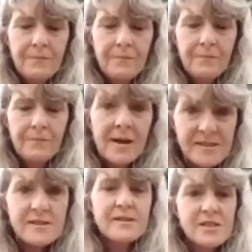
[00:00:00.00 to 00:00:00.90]

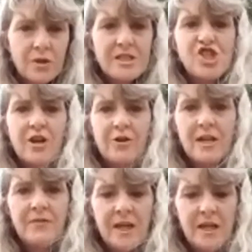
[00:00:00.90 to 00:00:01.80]
degenerative
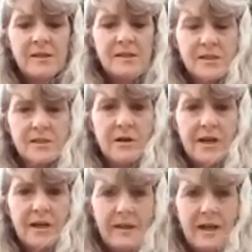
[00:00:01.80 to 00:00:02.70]
things. I
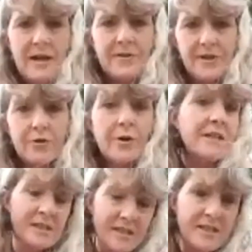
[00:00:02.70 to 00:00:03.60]
have a great
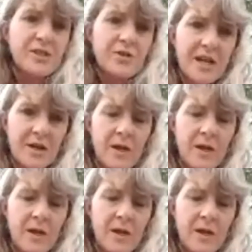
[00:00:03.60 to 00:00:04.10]
success rate with.